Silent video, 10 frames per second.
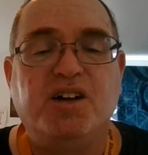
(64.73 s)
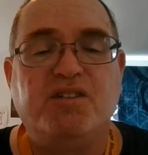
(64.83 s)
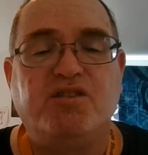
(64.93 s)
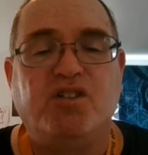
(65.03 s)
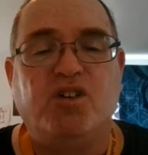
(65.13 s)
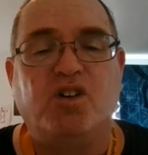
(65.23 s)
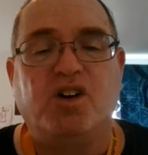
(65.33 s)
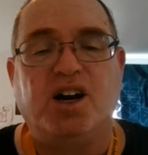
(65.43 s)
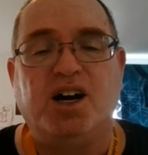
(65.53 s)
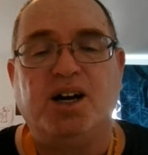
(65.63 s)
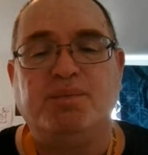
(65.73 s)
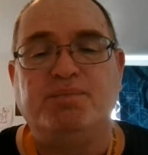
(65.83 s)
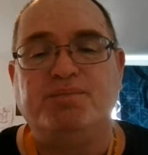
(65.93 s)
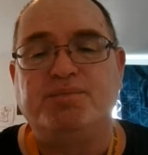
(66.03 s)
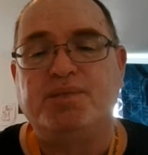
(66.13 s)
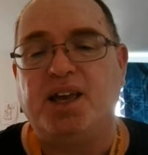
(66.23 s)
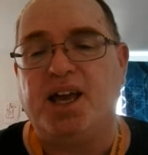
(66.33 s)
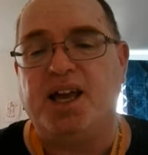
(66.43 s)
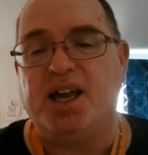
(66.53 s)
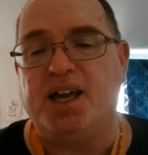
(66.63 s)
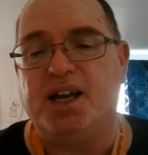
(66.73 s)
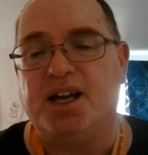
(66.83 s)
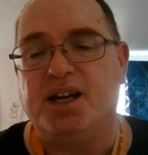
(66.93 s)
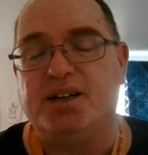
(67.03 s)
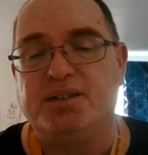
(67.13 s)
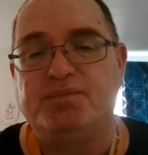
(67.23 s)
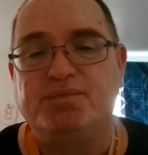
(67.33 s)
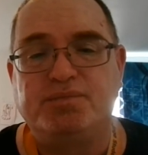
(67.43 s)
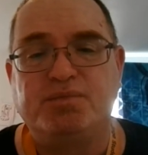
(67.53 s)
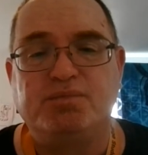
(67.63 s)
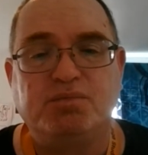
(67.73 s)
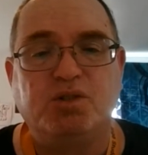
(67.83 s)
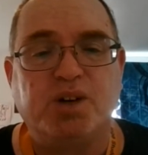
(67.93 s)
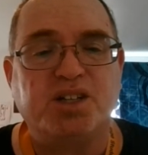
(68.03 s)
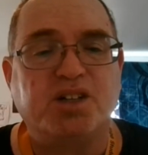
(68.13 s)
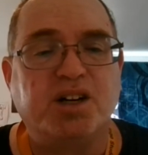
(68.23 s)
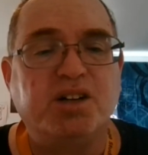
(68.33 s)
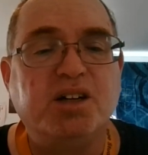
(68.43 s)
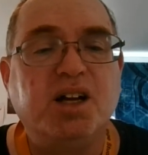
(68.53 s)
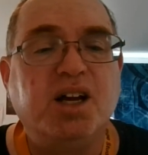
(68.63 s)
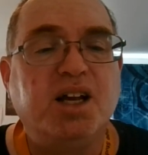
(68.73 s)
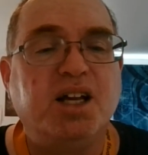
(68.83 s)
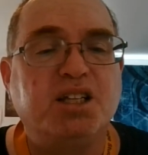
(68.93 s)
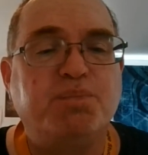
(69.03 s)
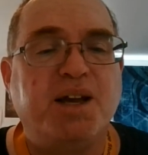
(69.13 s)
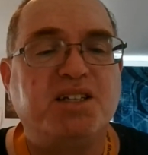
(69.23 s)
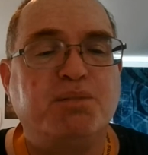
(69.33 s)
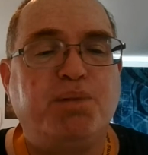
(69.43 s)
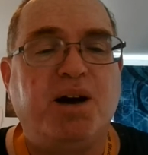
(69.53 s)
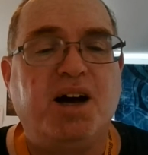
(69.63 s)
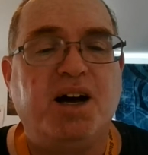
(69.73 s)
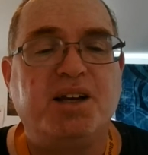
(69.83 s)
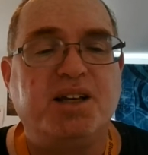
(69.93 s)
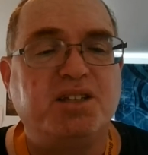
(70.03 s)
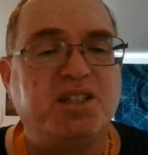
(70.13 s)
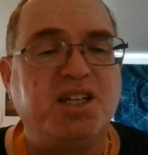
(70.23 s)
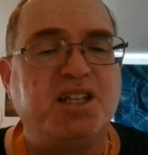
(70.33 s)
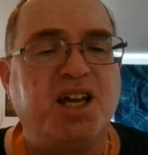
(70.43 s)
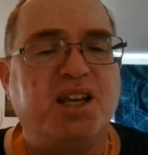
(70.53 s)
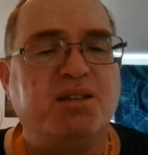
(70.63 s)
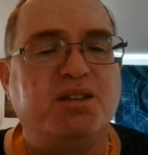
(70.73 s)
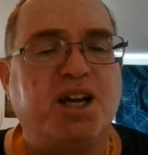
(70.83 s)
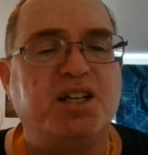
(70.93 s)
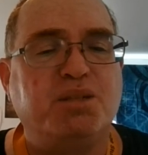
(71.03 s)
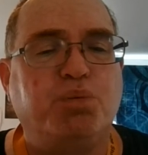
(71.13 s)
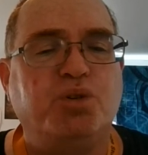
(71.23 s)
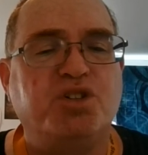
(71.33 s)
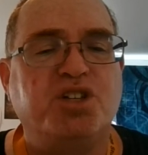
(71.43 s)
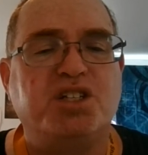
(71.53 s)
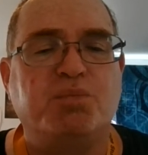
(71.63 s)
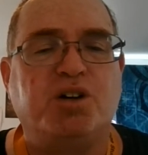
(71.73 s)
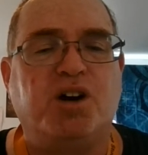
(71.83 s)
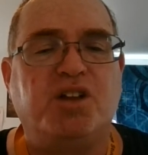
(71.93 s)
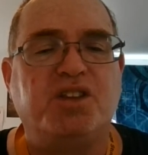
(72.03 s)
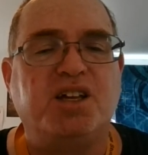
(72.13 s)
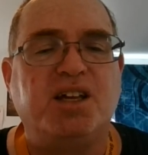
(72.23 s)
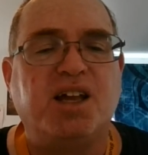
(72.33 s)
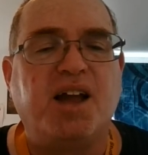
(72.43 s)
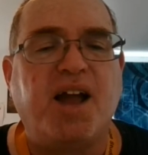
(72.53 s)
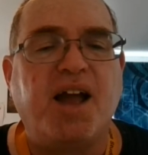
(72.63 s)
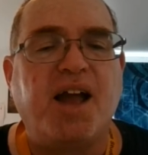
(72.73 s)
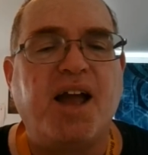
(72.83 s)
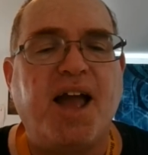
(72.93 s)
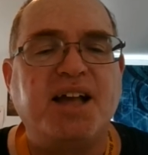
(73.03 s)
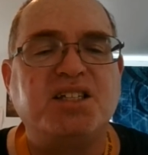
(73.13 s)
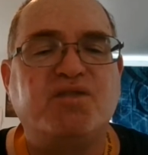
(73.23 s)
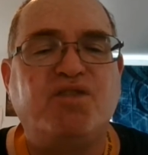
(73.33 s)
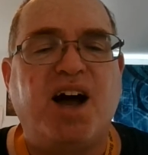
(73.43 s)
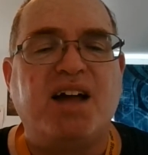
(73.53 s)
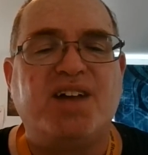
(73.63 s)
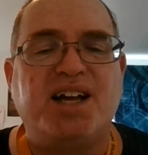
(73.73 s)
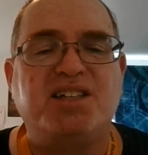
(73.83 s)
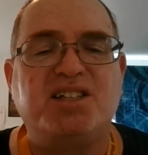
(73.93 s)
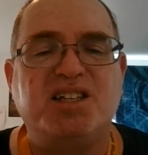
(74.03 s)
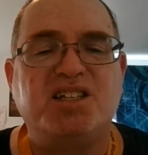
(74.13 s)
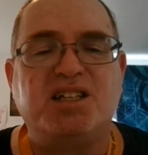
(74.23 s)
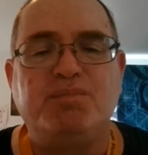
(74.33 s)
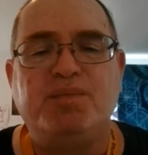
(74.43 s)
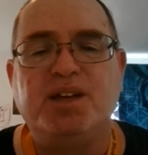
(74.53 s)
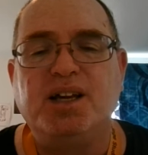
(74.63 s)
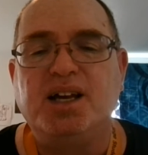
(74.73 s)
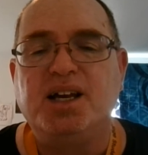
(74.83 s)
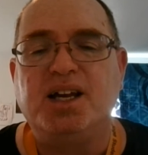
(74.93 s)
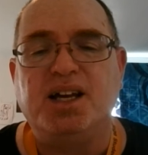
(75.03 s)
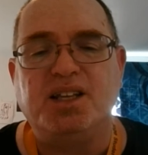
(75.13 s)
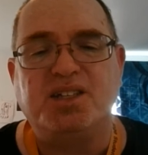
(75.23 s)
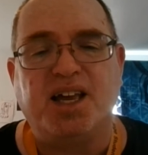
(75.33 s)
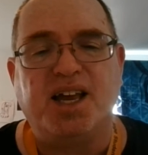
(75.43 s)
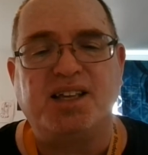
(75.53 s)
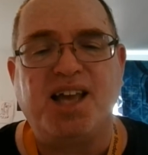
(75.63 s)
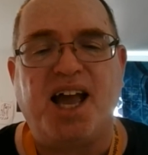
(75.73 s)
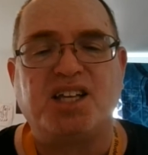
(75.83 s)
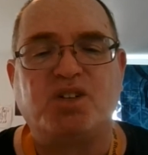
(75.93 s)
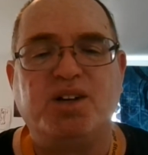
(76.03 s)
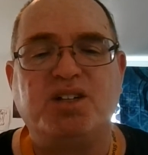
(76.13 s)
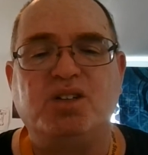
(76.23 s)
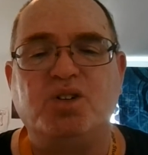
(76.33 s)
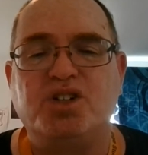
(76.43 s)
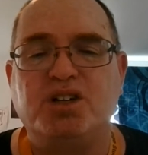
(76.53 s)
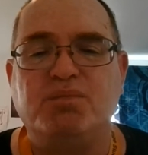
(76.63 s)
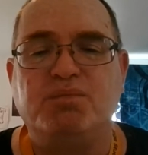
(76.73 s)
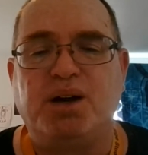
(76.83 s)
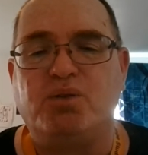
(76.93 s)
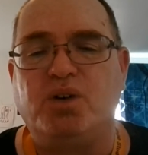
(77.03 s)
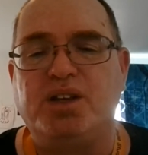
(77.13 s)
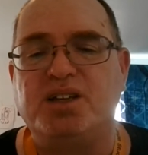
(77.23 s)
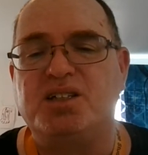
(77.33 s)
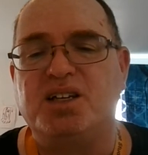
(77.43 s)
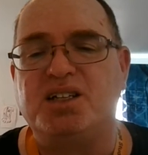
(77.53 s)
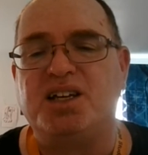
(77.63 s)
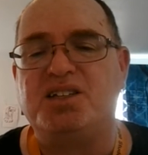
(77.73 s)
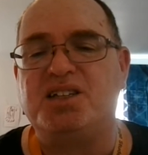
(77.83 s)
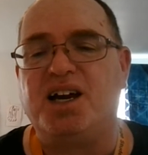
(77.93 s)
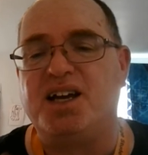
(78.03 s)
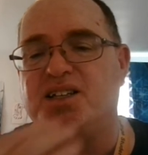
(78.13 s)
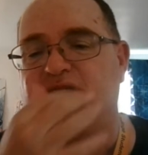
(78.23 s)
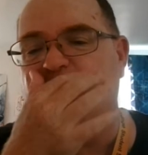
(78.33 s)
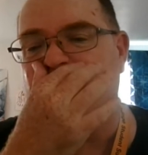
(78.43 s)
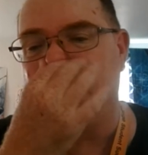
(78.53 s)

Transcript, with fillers: for um, a uh, quick starter. It's based upon it's a D10 dice pool system called the S5S system. It's a task resolution by rolling success dice,